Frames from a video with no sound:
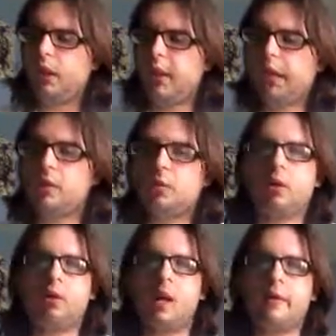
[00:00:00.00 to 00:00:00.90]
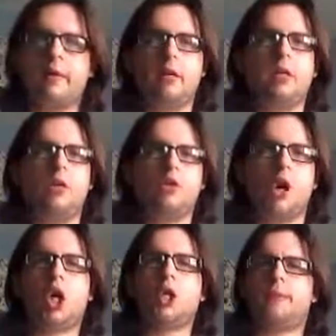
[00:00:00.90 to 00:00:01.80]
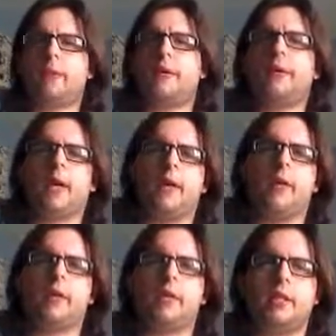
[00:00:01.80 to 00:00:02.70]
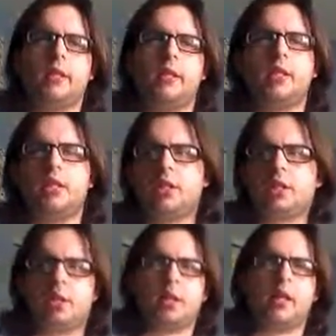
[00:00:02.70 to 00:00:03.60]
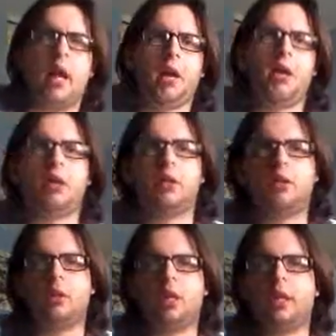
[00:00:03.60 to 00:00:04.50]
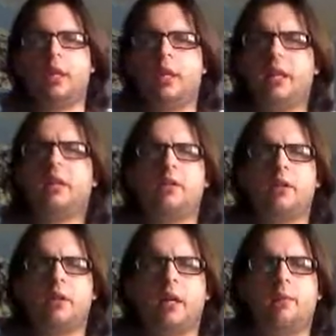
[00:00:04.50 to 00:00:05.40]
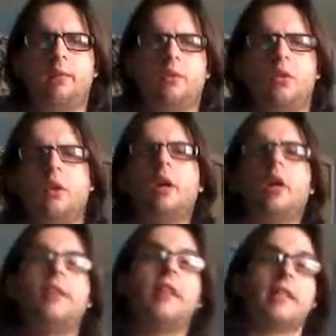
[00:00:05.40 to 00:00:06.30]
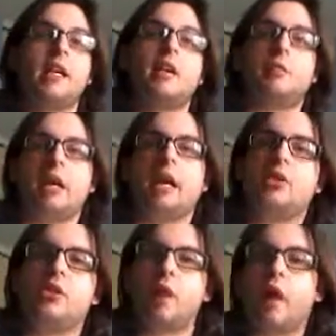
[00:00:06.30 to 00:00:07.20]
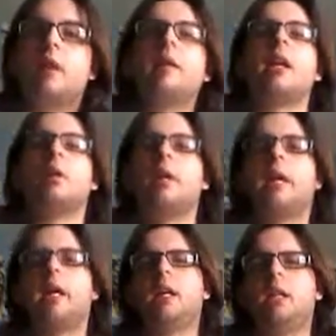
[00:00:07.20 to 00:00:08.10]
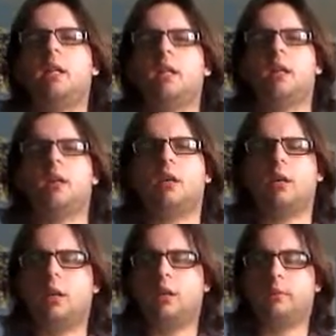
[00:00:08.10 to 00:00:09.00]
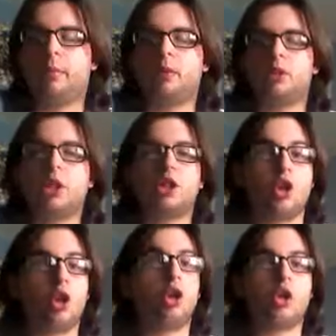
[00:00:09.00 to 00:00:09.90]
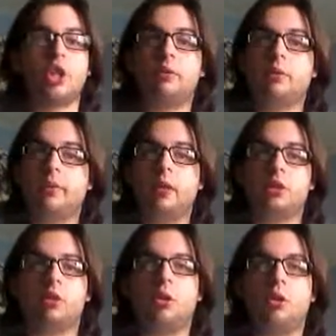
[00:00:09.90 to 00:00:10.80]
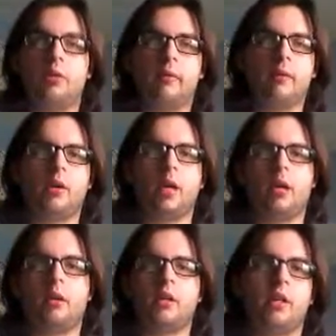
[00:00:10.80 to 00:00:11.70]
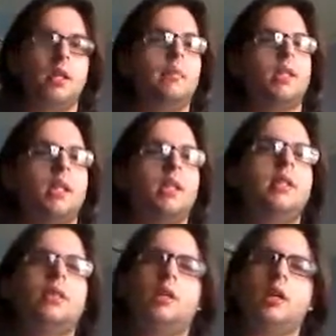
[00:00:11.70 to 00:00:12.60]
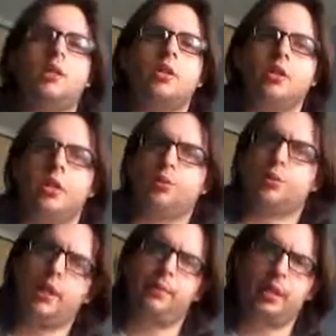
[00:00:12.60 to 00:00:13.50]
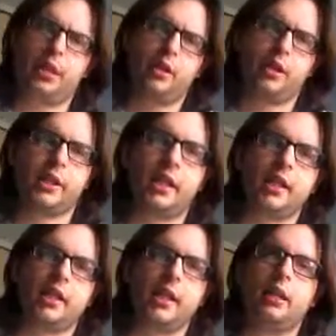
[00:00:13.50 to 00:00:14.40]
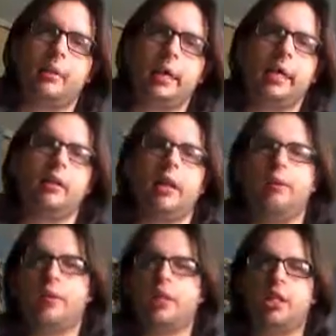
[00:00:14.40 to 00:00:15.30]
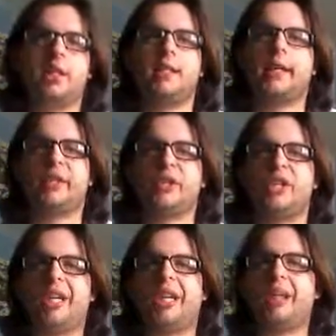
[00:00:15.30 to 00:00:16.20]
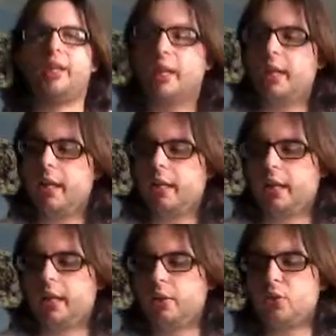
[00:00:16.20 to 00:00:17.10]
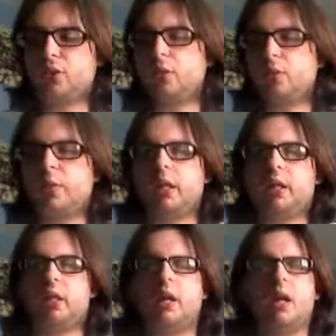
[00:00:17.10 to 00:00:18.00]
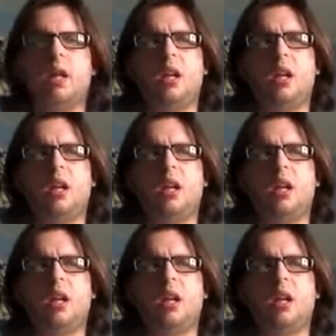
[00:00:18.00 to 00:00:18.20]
And there were a lot of very strong female characters in this, such as Karen. I think that's her name, or I think that's how to pronounce her name anyway. But such as her, she was a very strong female character, and even Cece was. She was really mysterious and kind of stayed in the background, but she didn't take no shit. And those two were really good.